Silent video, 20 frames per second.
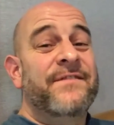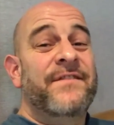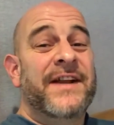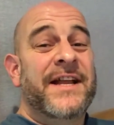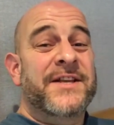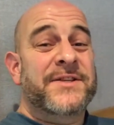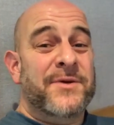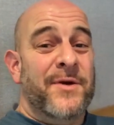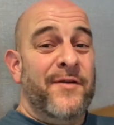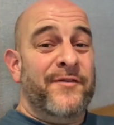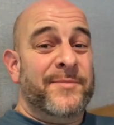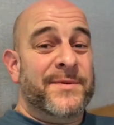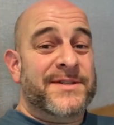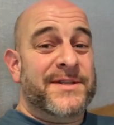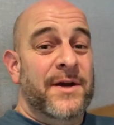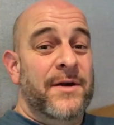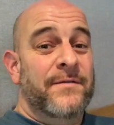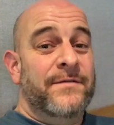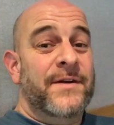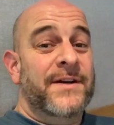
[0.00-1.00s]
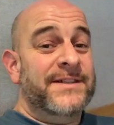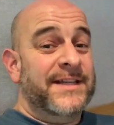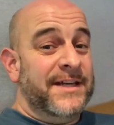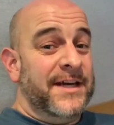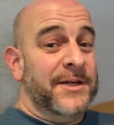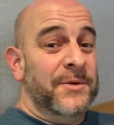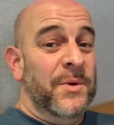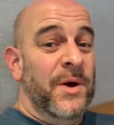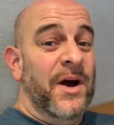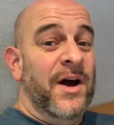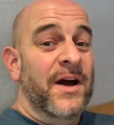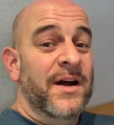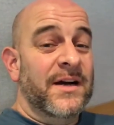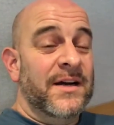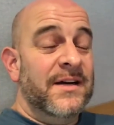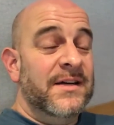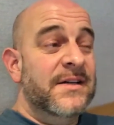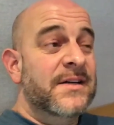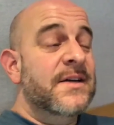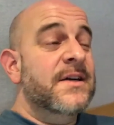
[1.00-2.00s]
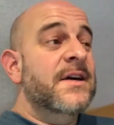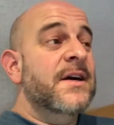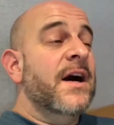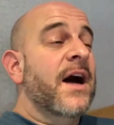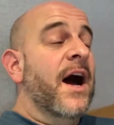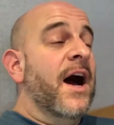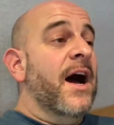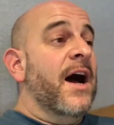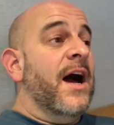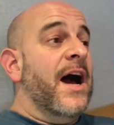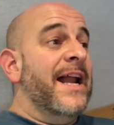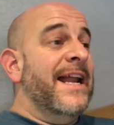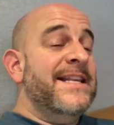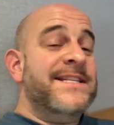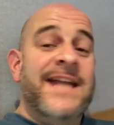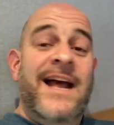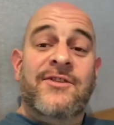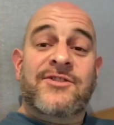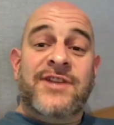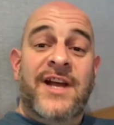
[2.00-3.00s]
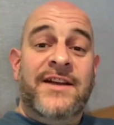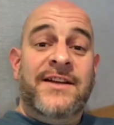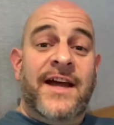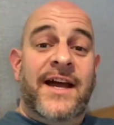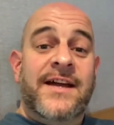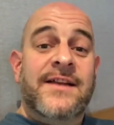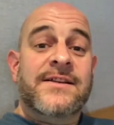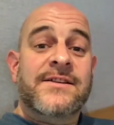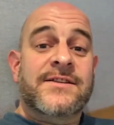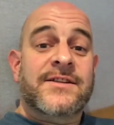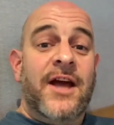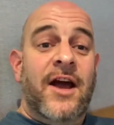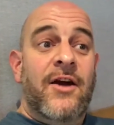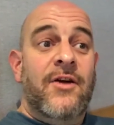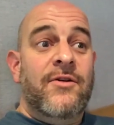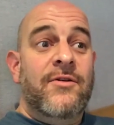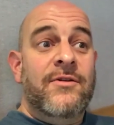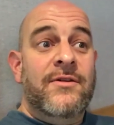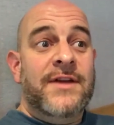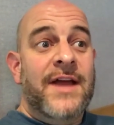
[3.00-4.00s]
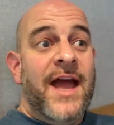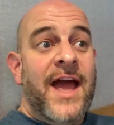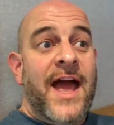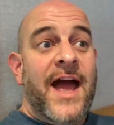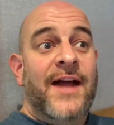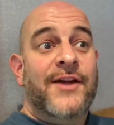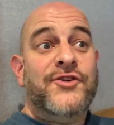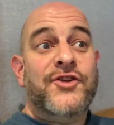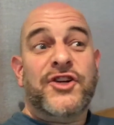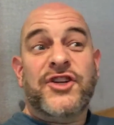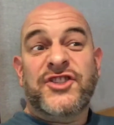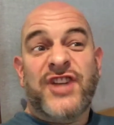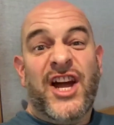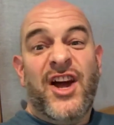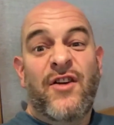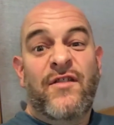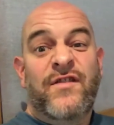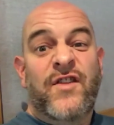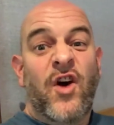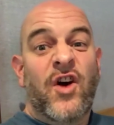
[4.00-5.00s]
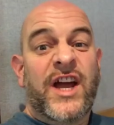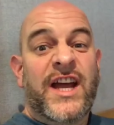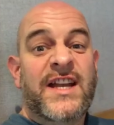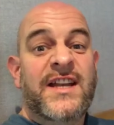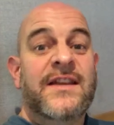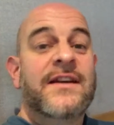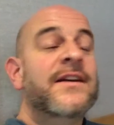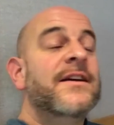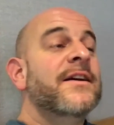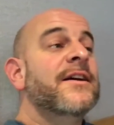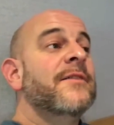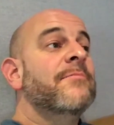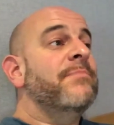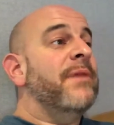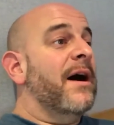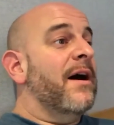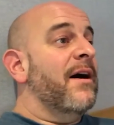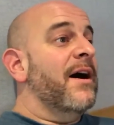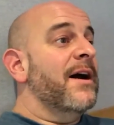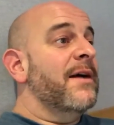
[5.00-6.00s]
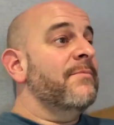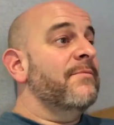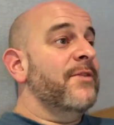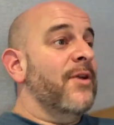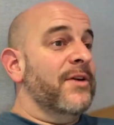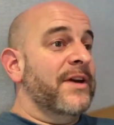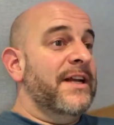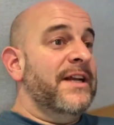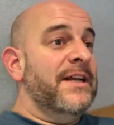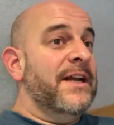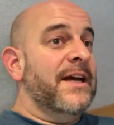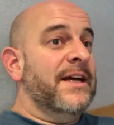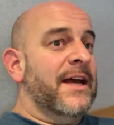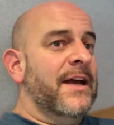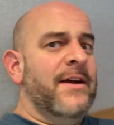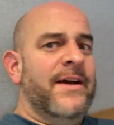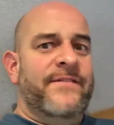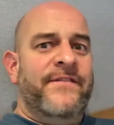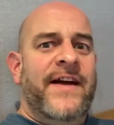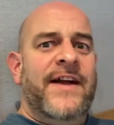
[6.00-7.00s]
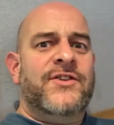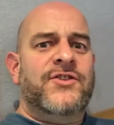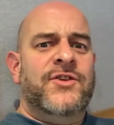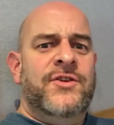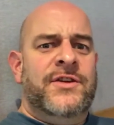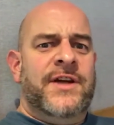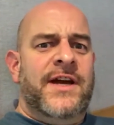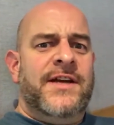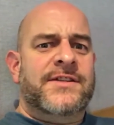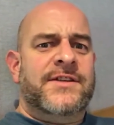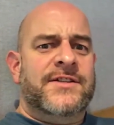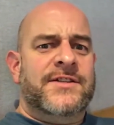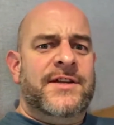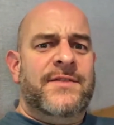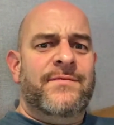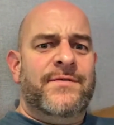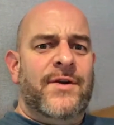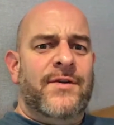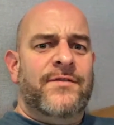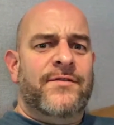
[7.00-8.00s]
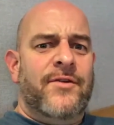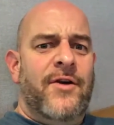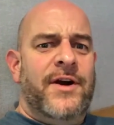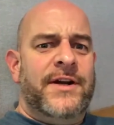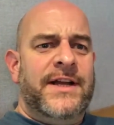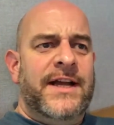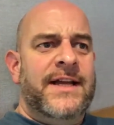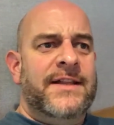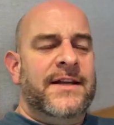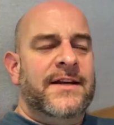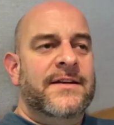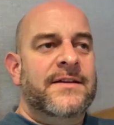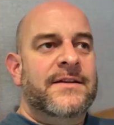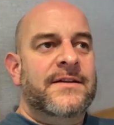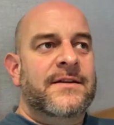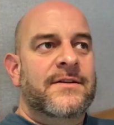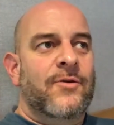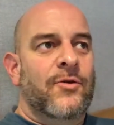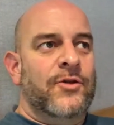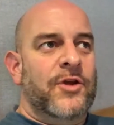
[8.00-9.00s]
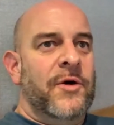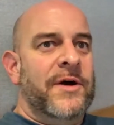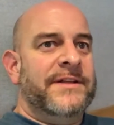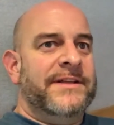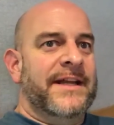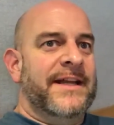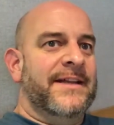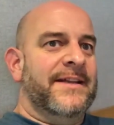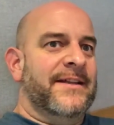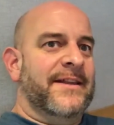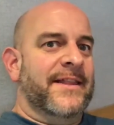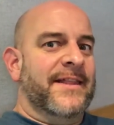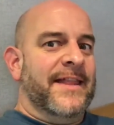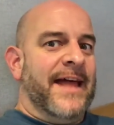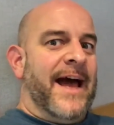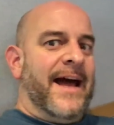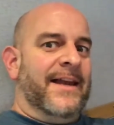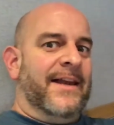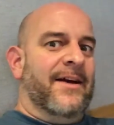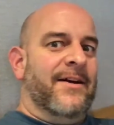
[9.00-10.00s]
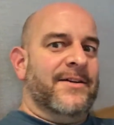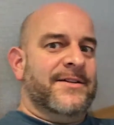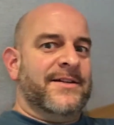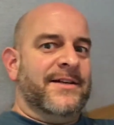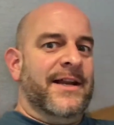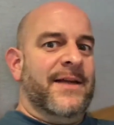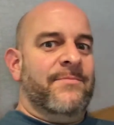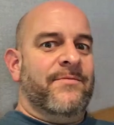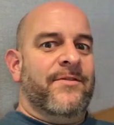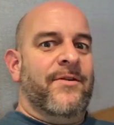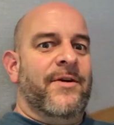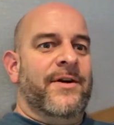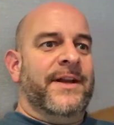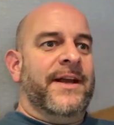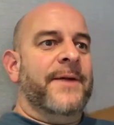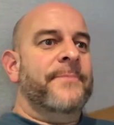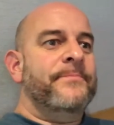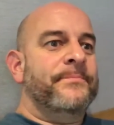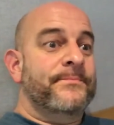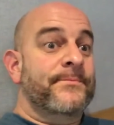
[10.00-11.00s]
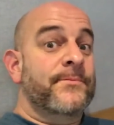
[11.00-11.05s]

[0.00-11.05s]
feeling sorry for myself. I did go to work and it's now Sunday. So yeah, took a day off vlogging, but I am vlogging again. In fact, 2 days, because I didn't vlog Friday either. Although I did that last clip Friday.